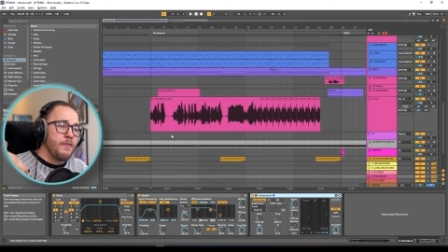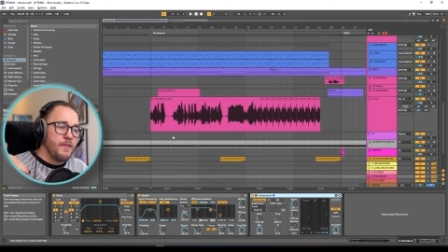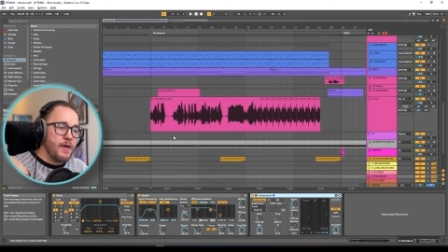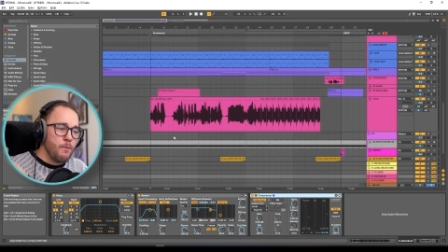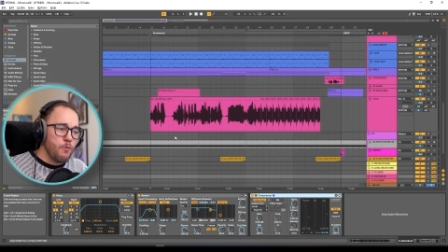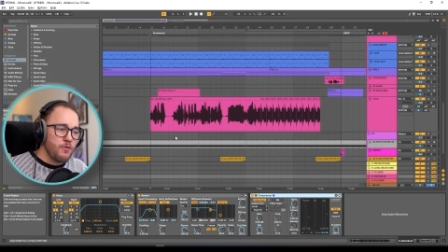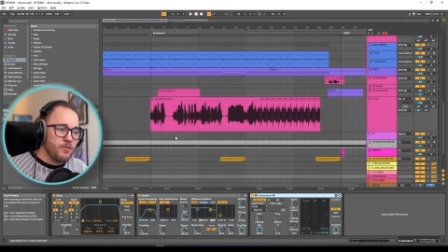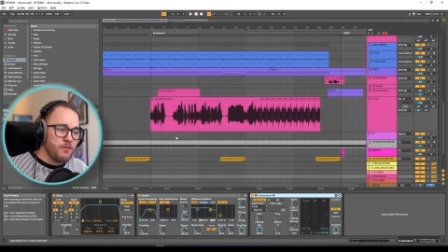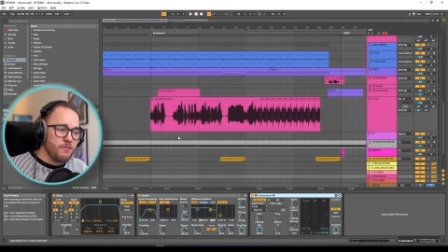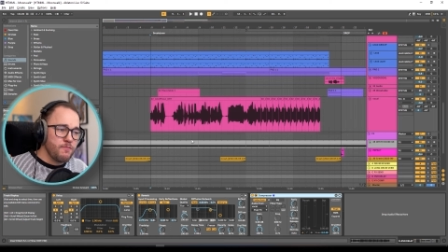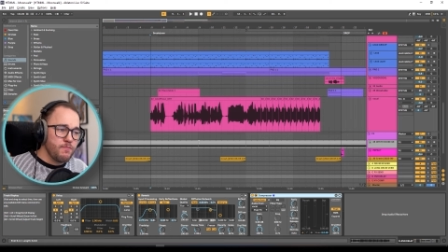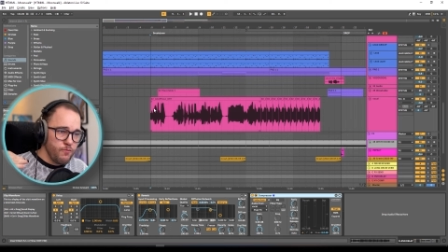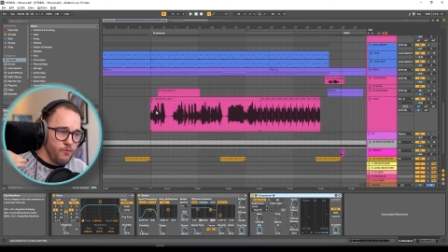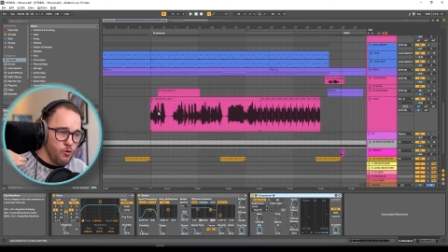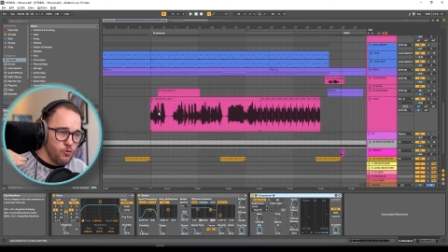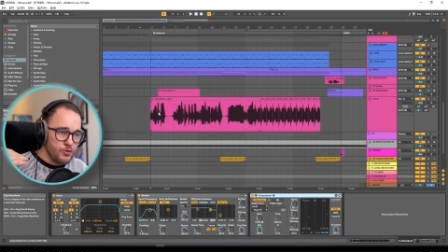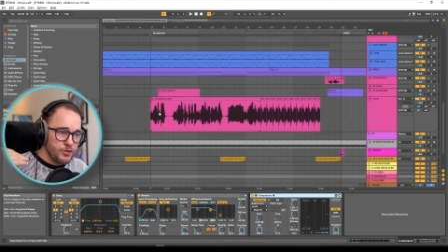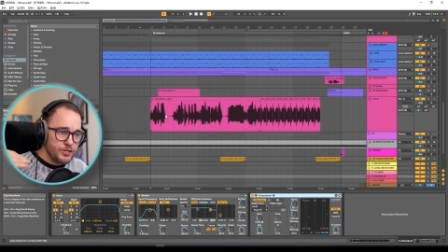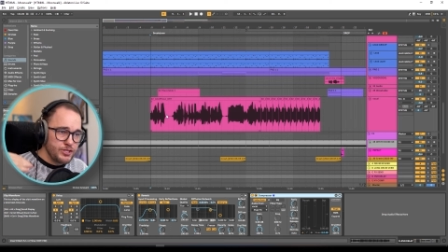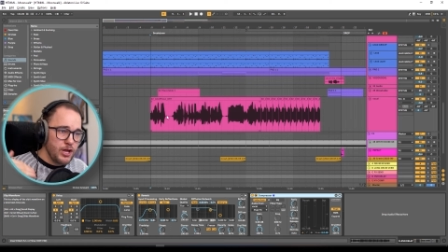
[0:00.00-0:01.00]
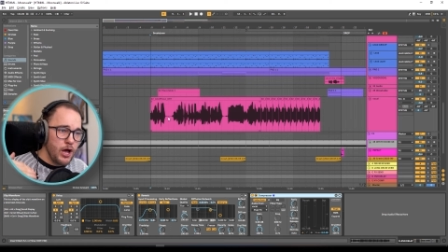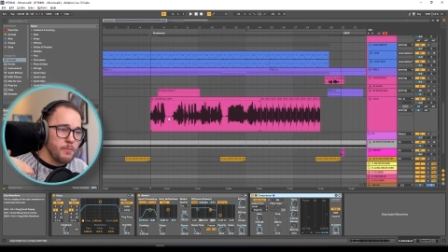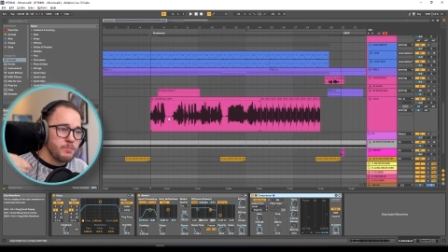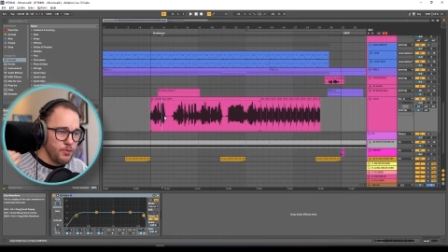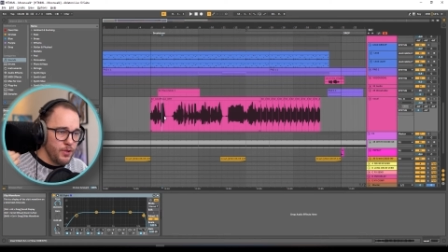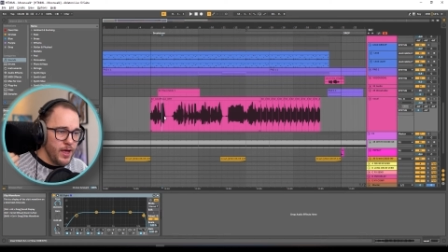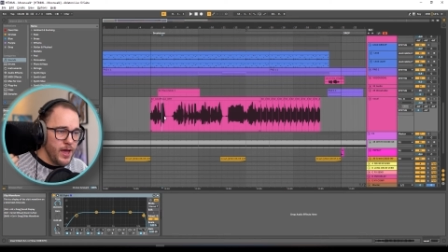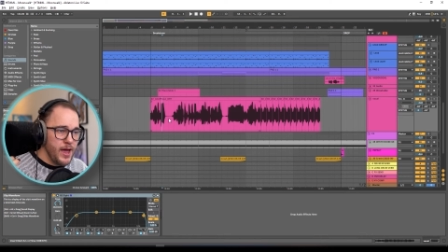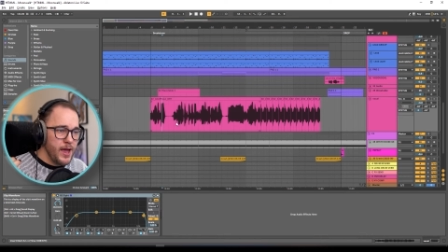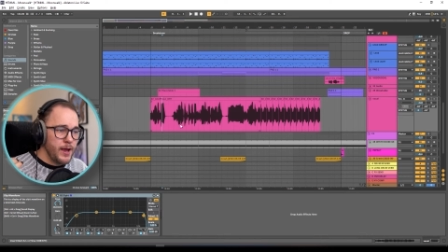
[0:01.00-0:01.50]
And then when the vocal stops
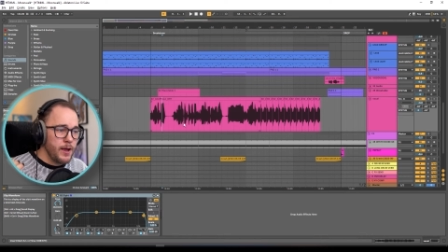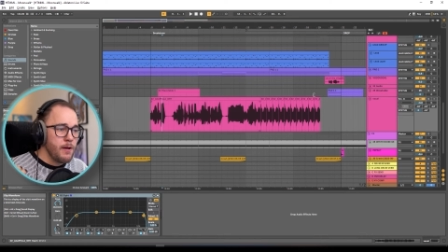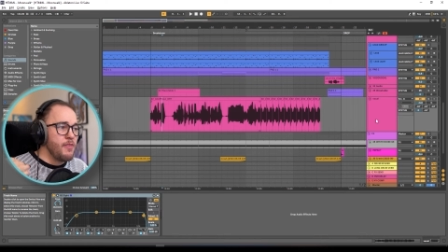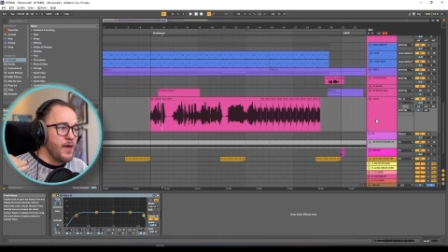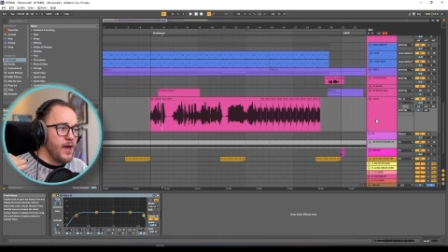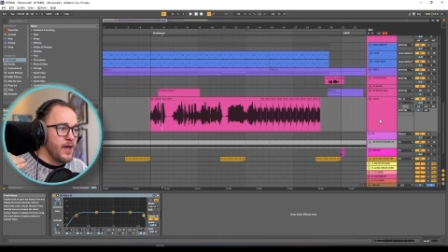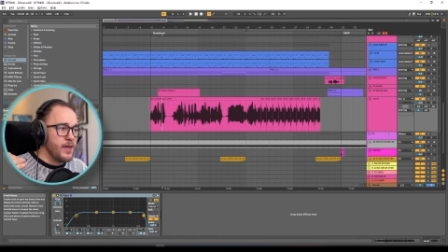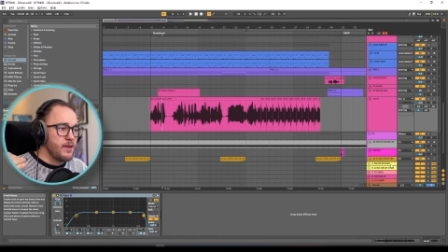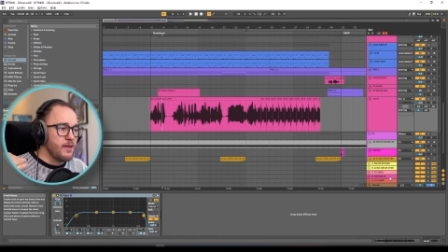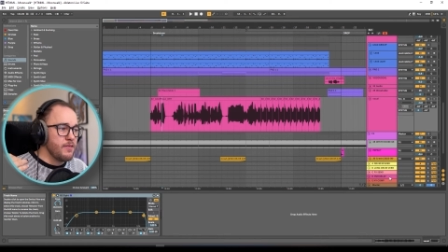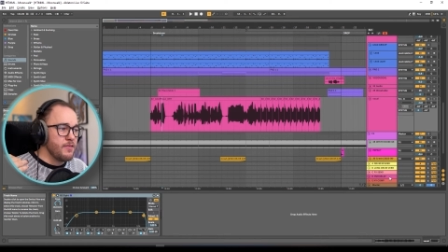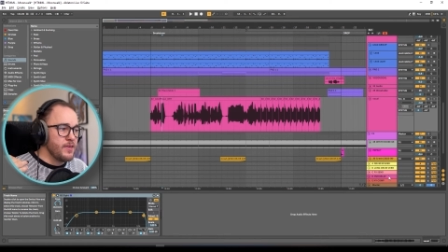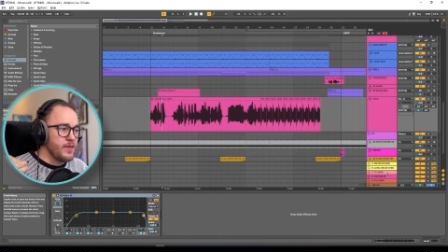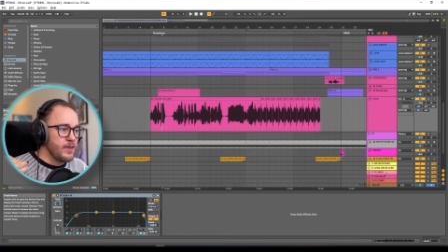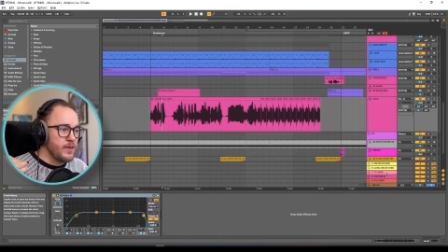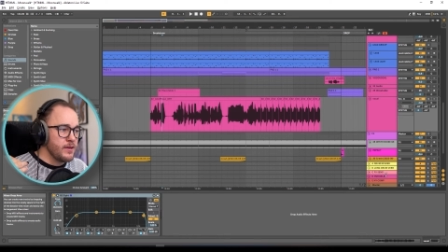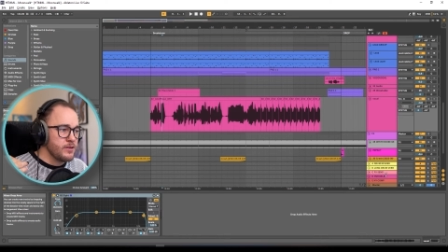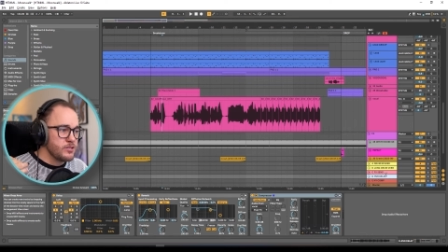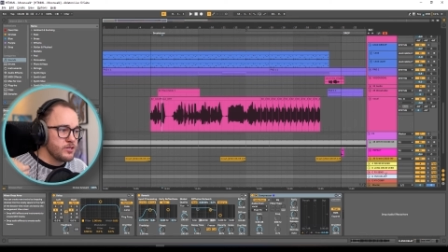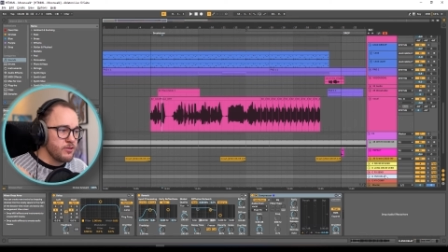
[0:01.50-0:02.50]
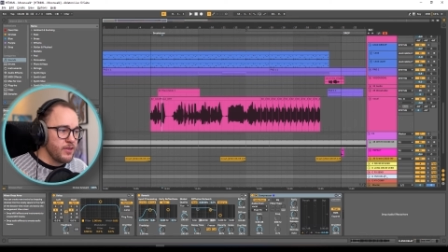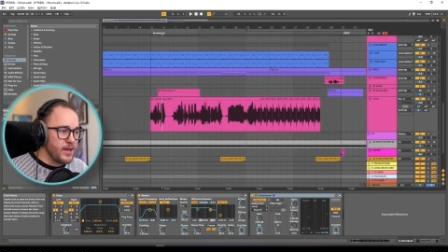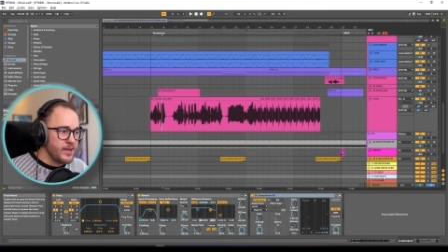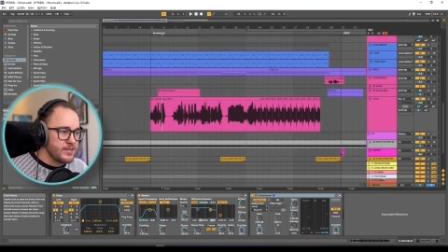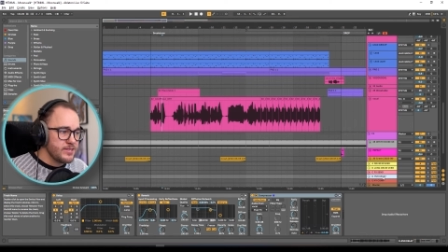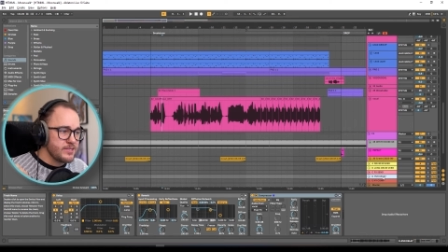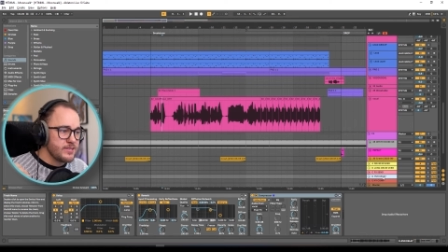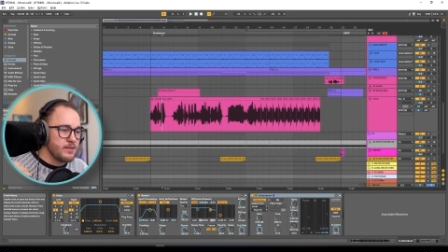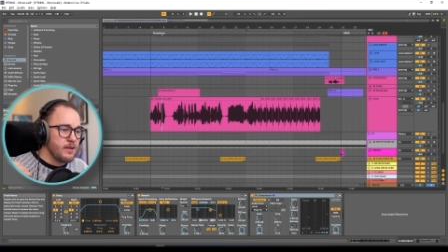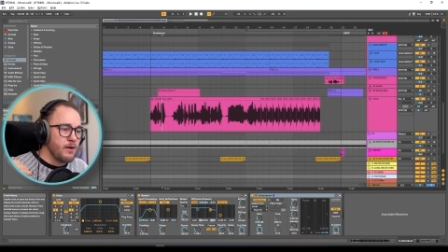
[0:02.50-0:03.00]
playing, then the delay
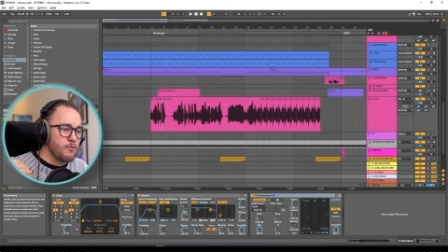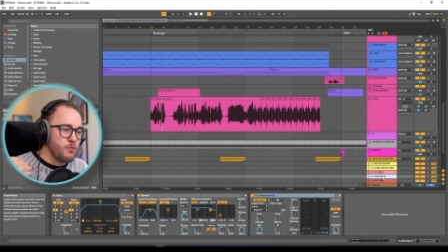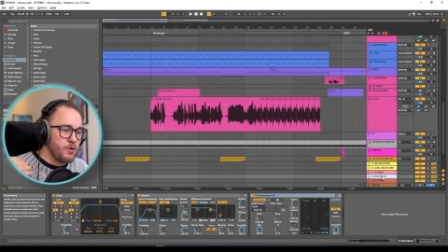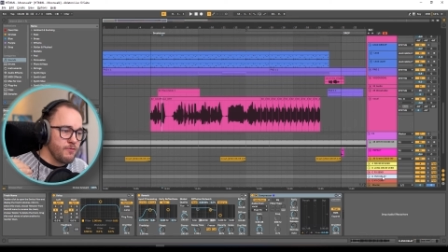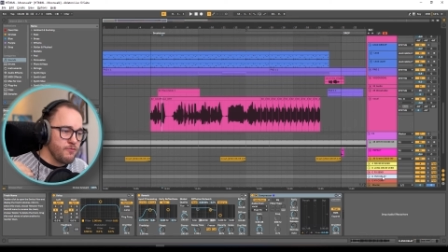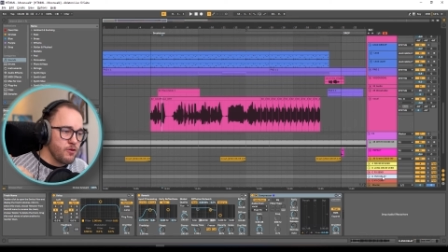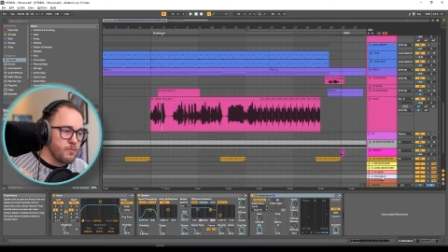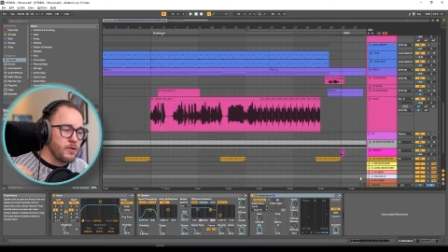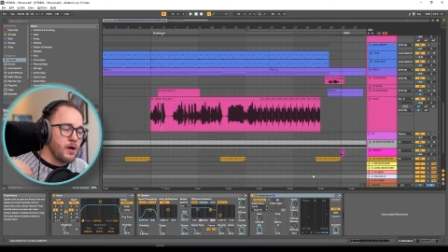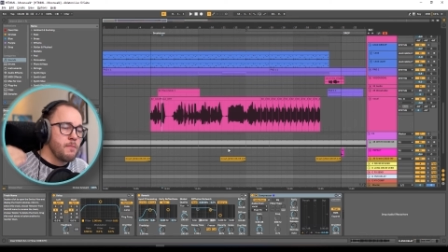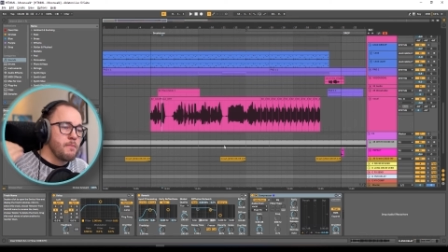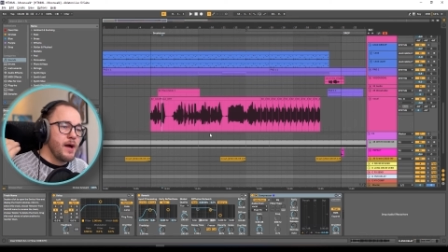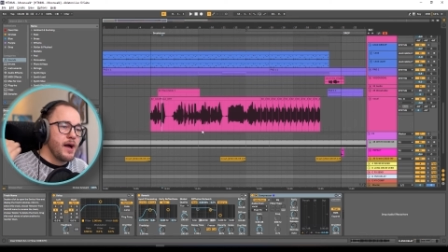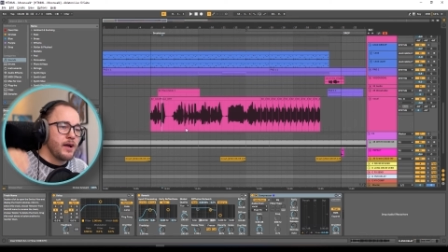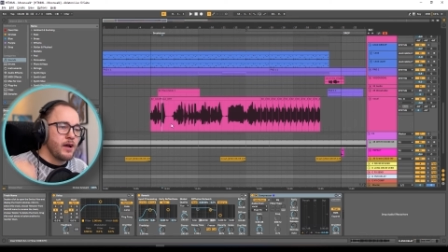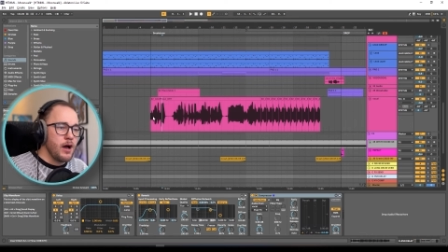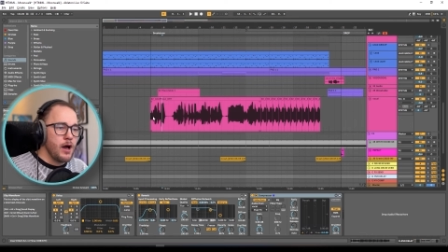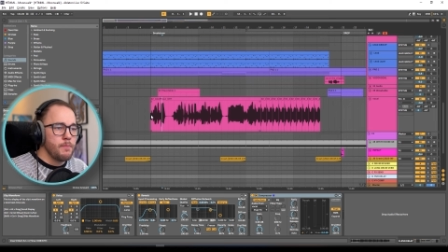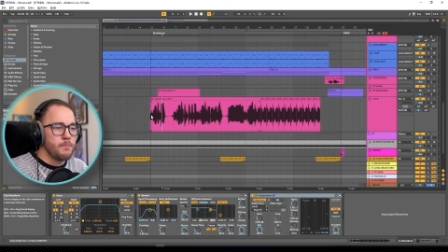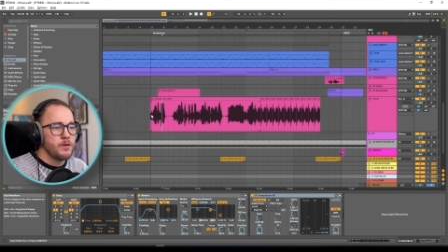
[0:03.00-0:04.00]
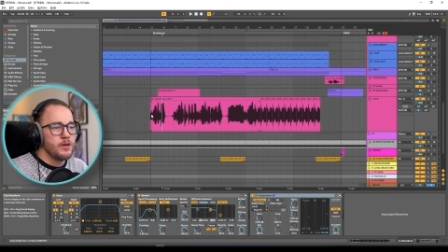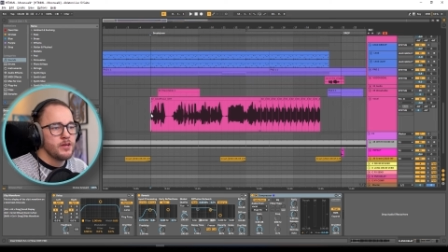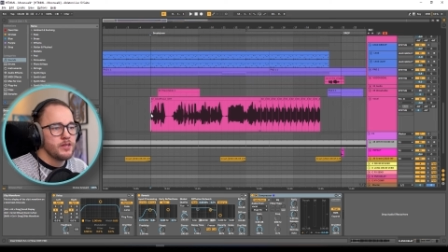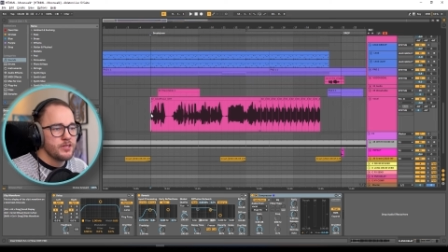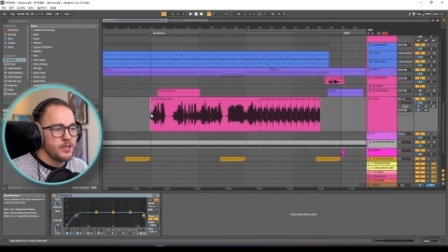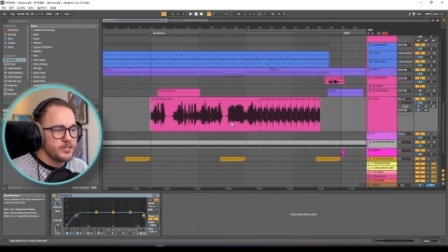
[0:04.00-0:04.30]
and reverb come back up.